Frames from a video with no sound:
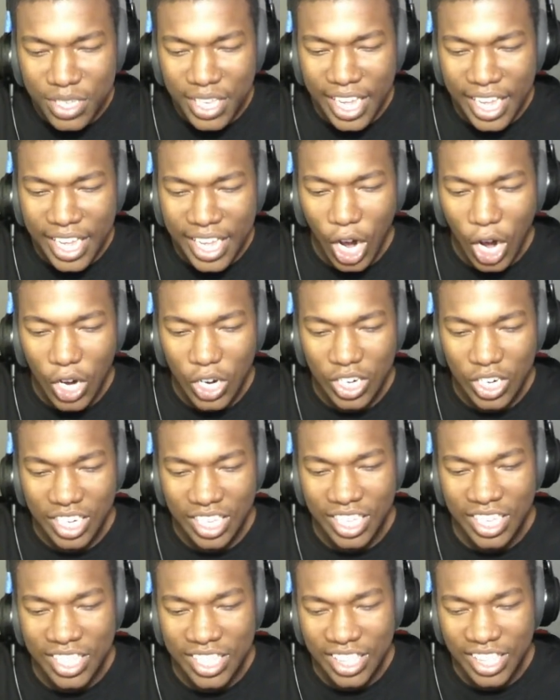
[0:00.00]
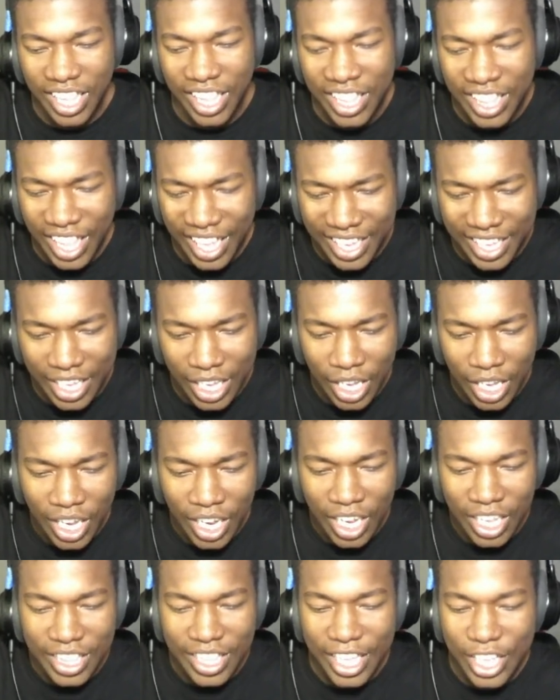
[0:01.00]
you kick her like,
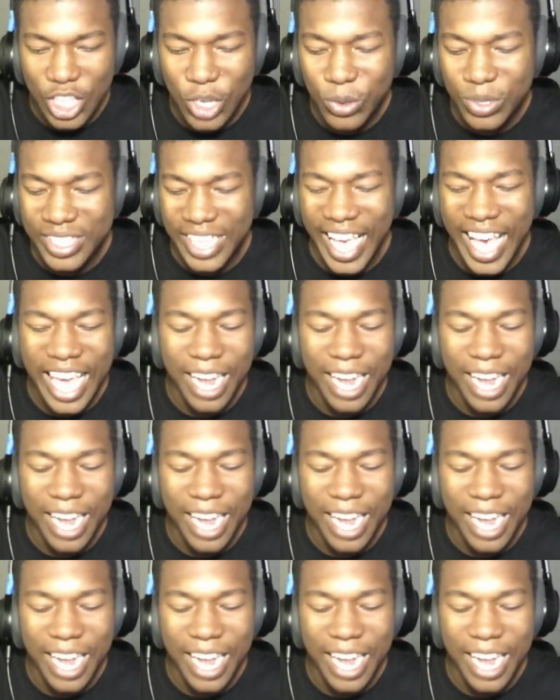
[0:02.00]
like you was